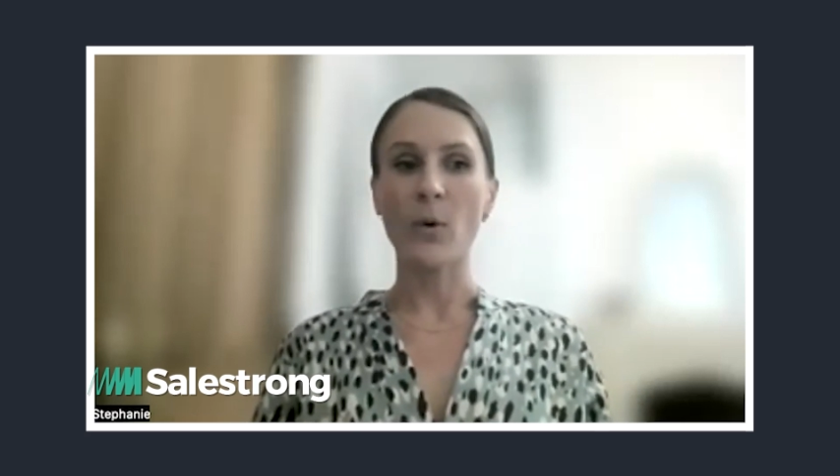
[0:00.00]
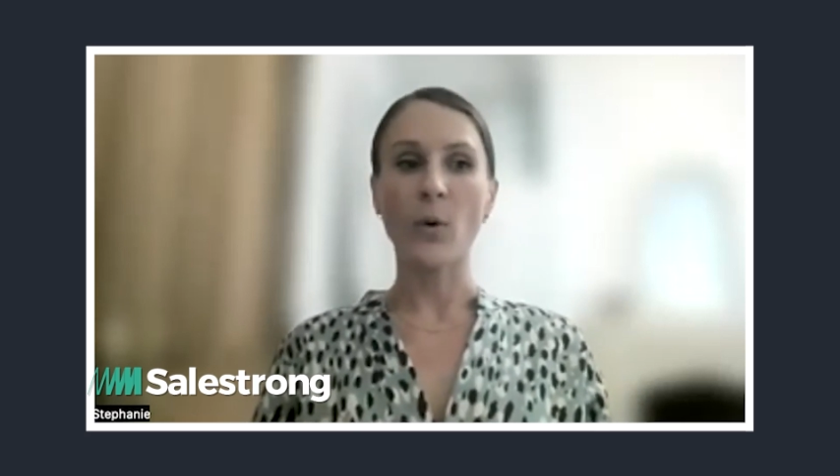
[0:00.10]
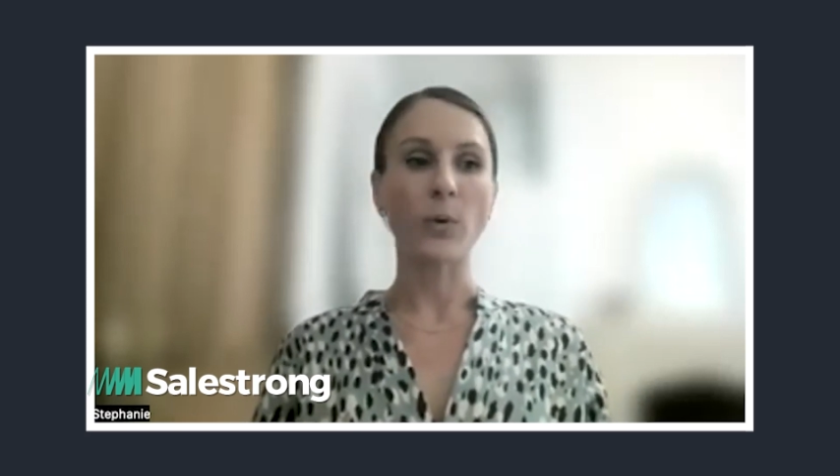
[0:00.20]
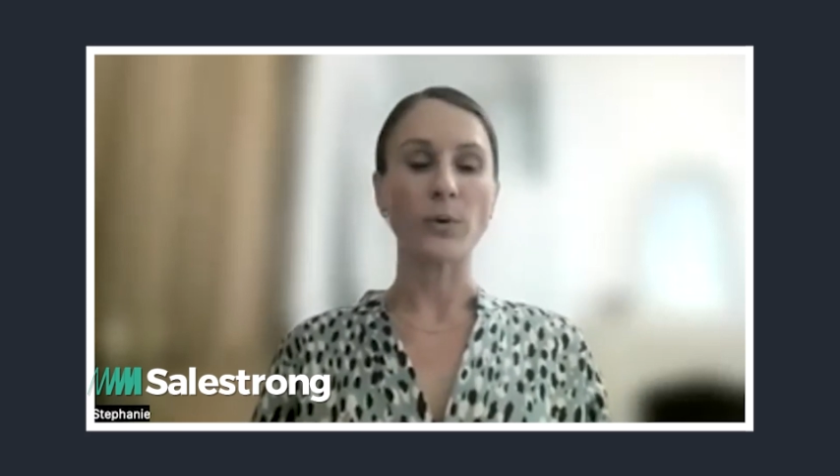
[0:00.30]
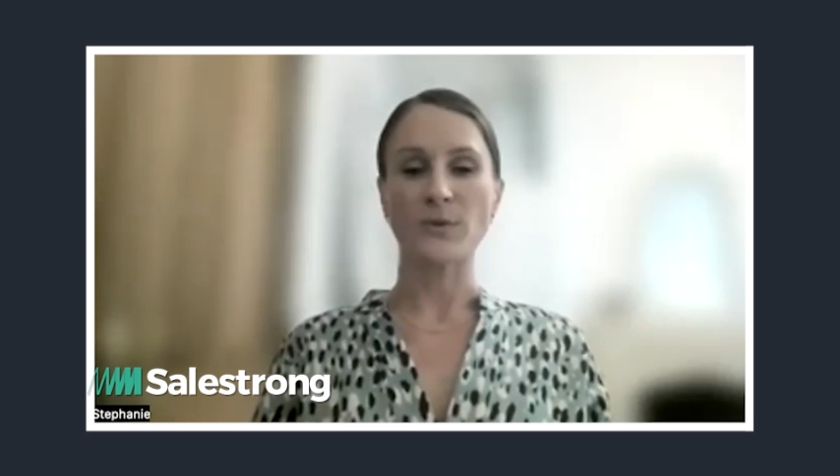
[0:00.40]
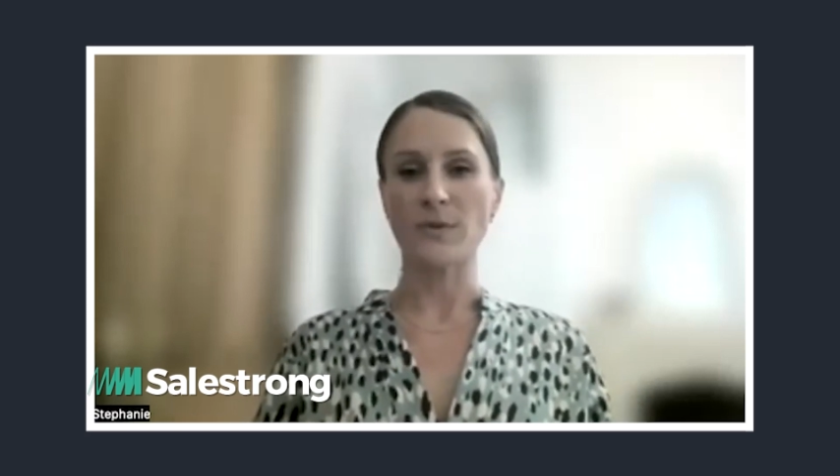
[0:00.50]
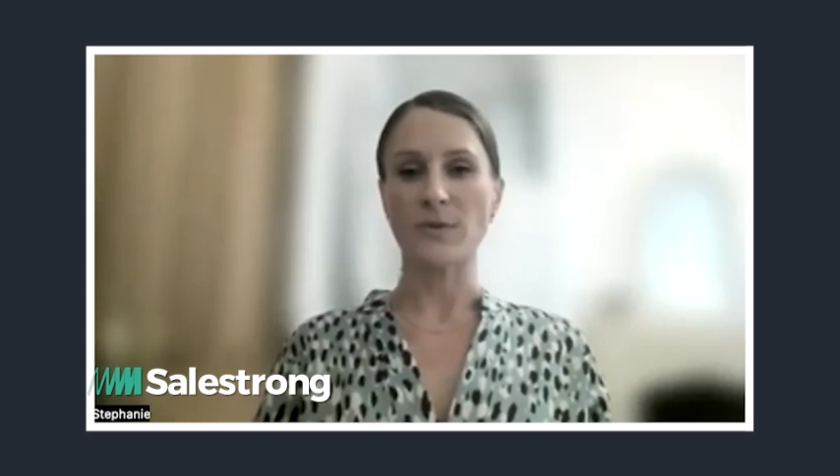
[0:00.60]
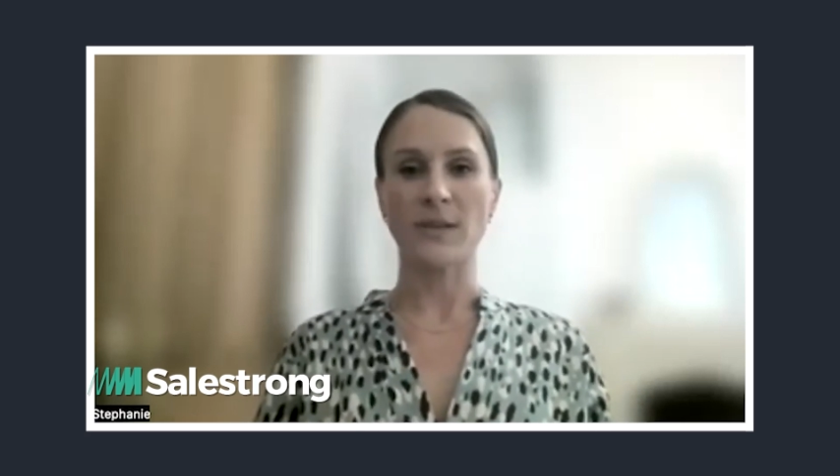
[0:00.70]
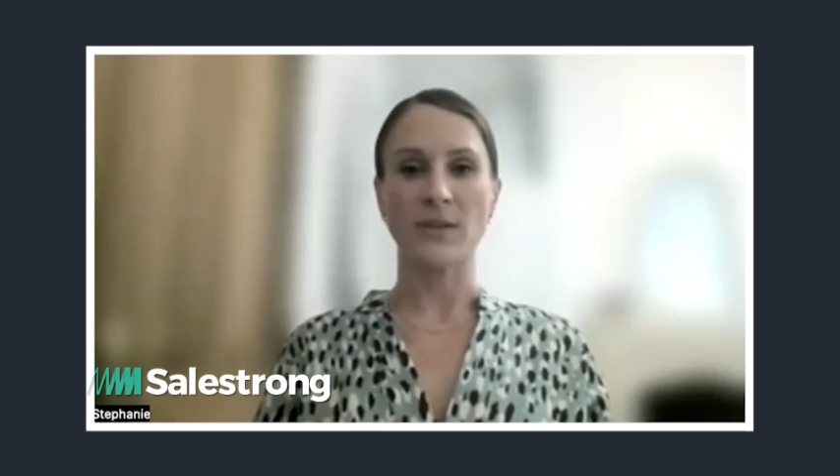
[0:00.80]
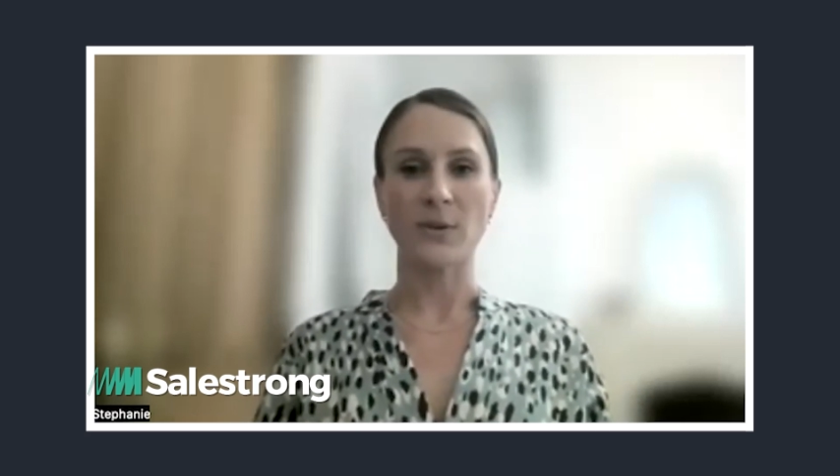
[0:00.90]
all sorts of
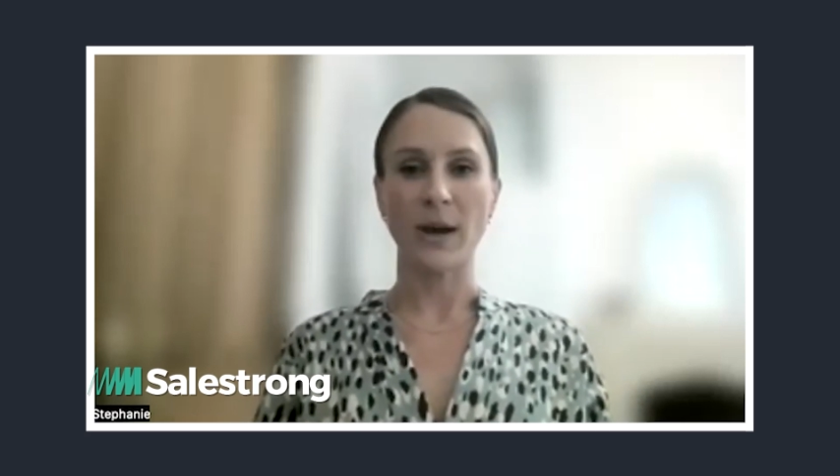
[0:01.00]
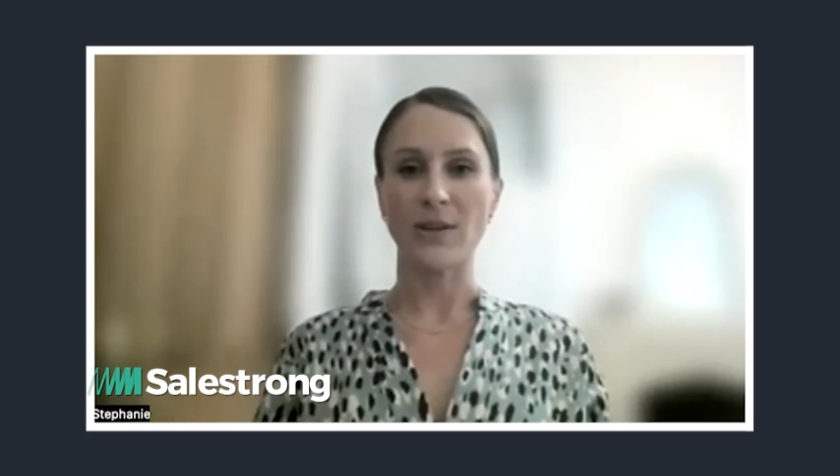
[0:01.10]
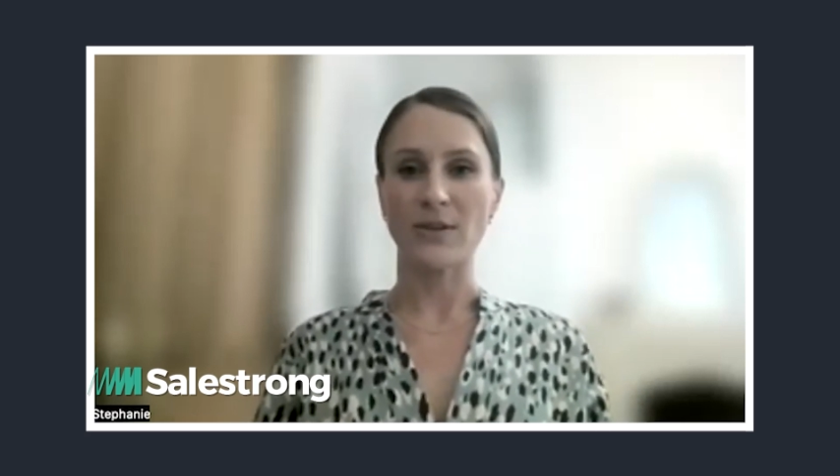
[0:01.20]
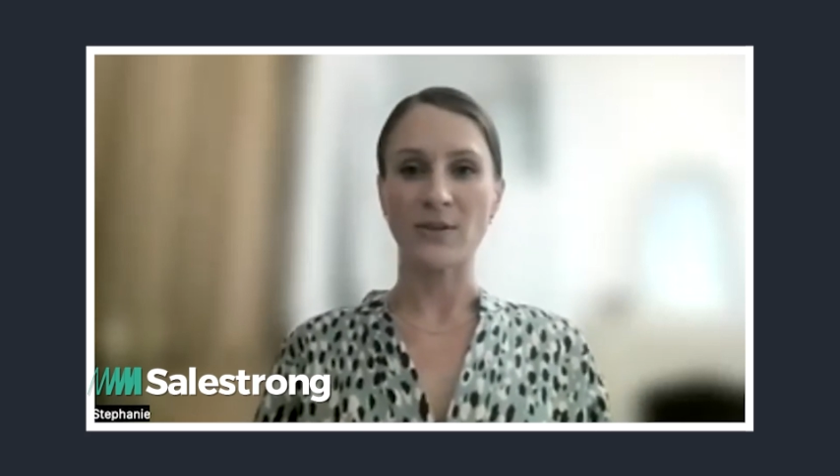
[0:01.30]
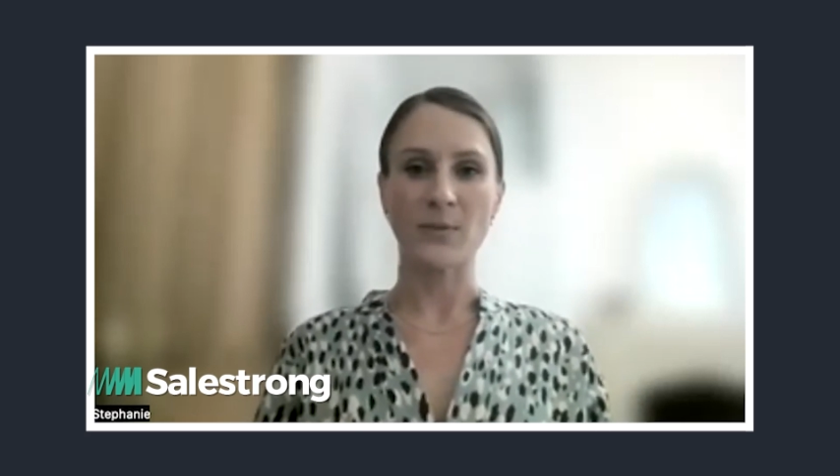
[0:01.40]
situations